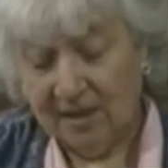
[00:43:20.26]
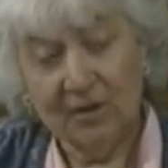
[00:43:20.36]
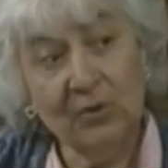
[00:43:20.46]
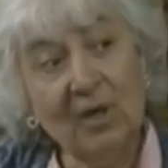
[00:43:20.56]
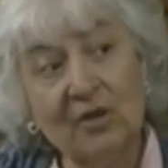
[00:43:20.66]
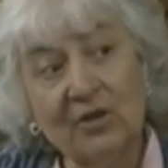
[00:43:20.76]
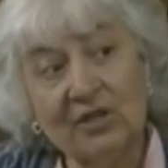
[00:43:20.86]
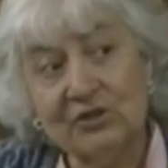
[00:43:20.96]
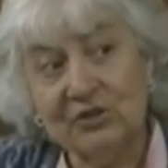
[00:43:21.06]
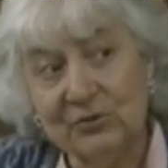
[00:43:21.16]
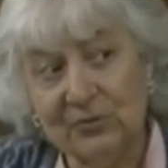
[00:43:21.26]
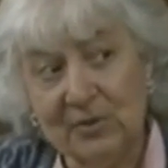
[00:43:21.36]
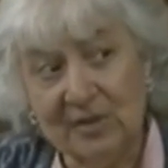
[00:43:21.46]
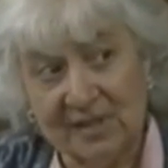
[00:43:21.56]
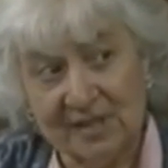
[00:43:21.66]
you are going to do
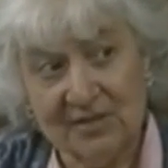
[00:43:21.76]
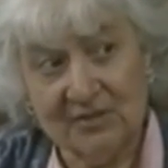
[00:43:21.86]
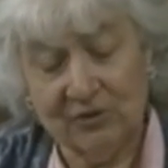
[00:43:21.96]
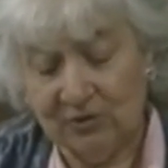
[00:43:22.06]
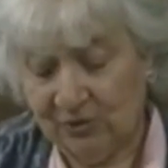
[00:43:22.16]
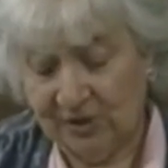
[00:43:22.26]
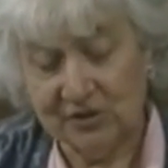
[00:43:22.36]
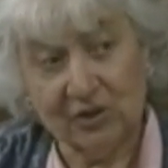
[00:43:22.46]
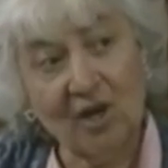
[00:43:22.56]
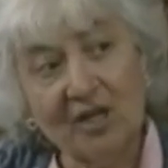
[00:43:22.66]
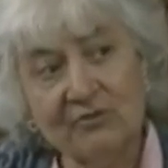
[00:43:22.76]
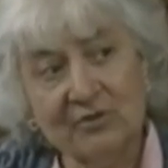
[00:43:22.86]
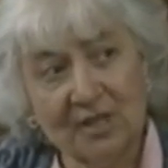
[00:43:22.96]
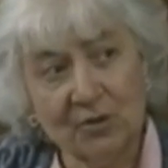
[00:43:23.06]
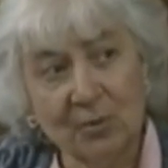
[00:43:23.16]
this, you're going to
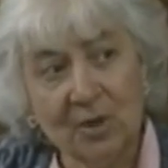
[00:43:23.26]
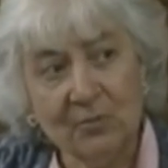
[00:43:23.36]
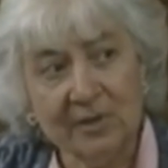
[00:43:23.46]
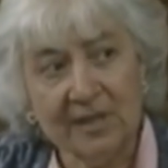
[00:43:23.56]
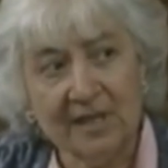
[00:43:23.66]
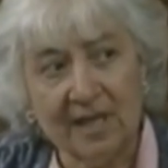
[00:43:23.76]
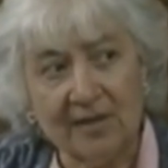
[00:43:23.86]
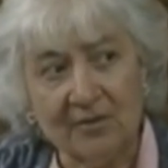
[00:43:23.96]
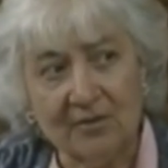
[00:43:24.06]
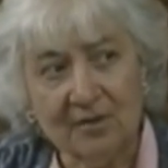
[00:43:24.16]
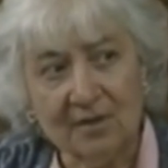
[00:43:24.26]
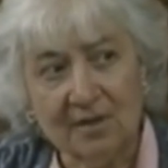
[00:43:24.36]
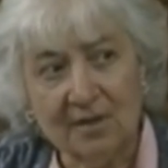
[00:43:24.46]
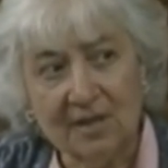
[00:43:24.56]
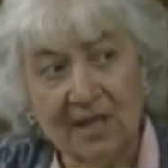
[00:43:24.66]
contradict one with the other,
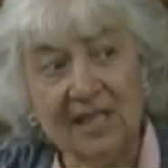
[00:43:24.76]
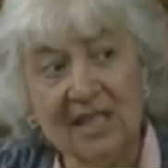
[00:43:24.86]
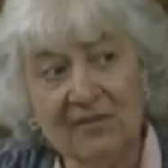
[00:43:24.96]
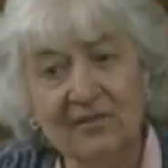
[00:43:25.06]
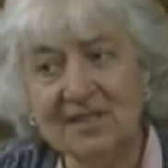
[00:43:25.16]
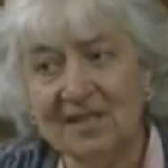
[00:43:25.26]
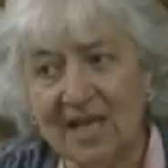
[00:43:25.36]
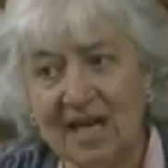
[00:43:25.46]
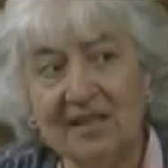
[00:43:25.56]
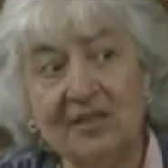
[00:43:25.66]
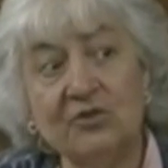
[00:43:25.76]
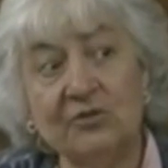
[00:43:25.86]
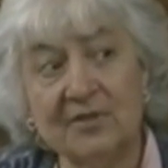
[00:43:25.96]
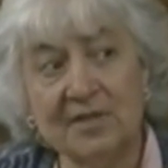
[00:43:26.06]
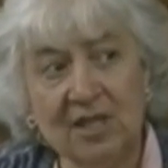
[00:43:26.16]
and even deny that
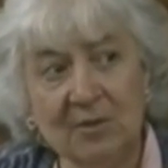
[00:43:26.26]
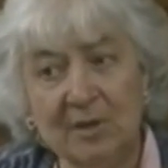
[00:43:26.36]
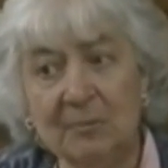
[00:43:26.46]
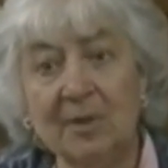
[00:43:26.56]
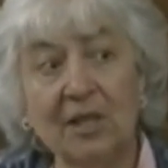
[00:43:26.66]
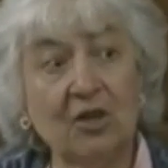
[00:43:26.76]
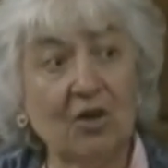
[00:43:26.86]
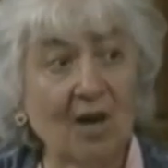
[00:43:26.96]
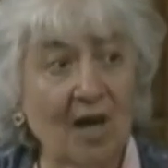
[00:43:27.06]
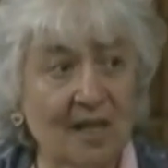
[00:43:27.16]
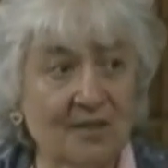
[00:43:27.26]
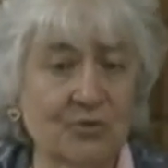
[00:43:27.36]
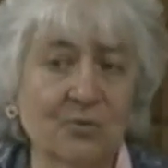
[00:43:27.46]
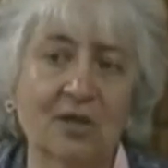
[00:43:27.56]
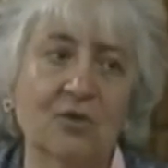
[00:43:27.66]
you've seen me, because
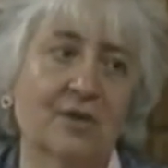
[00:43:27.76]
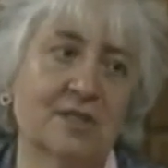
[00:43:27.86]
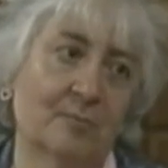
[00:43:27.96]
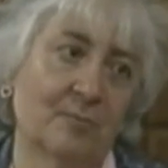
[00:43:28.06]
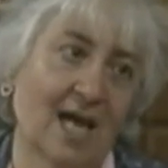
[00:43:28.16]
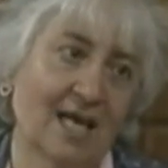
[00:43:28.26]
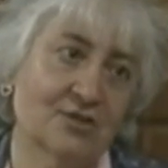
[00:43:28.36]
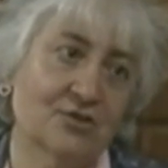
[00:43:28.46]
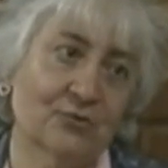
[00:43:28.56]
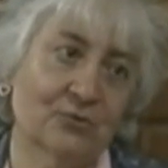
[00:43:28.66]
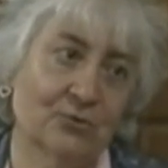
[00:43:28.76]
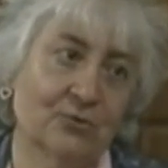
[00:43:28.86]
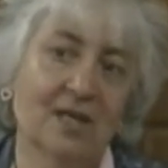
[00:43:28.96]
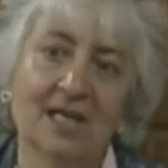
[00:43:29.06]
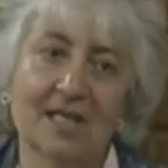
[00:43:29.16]
you are going to pass through
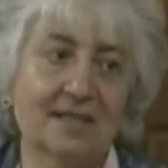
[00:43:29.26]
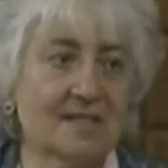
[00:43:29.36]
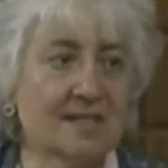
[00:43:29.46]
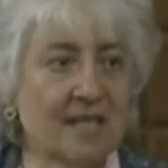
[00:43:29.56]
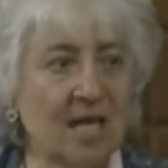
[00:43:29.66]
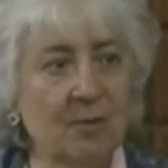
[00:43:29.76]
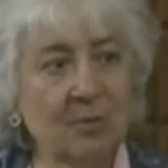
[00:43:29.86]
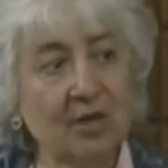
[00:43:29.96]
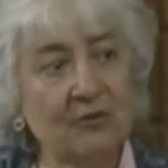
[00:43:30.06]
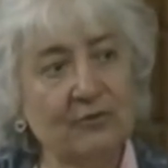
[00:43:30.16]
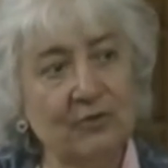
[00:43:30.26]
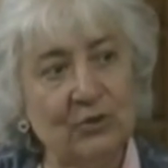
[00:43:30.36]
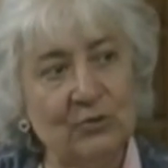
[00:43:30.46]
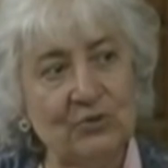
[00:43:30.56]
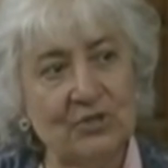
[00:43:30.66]
the same
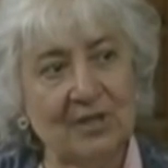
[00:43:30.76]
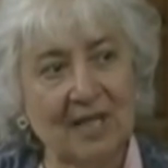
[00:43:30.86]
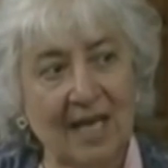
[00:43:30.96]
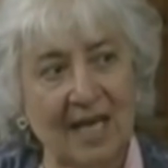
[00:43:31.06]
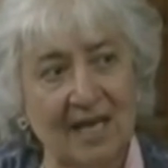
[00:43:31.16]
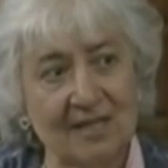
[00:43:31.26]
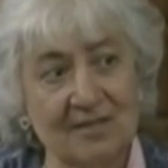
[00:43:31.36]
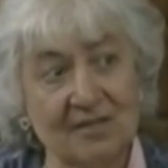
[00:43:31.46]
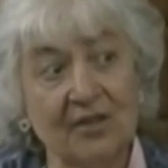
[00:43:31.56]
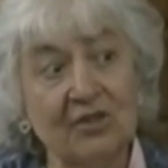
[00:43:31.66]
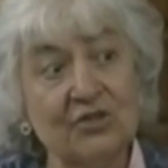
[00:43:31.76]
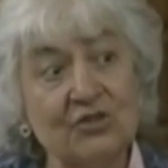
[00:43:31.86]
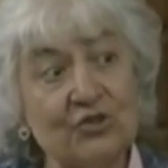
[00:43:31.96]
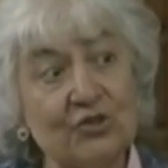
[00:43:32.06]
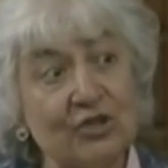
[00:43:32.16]
confusion as the
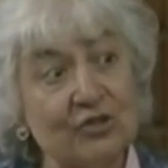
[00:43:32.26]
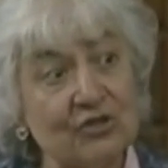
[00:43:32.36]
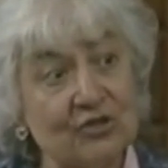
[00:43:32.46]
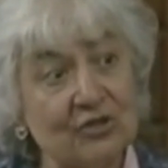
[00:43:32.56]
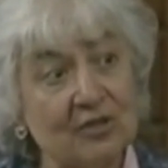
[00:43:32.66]
church.